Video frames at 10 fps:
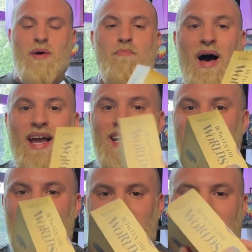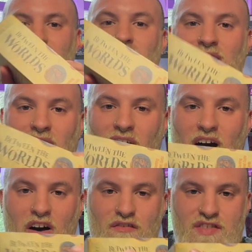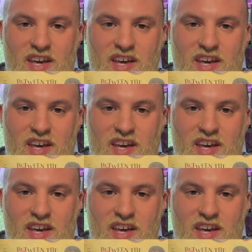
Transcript: binding of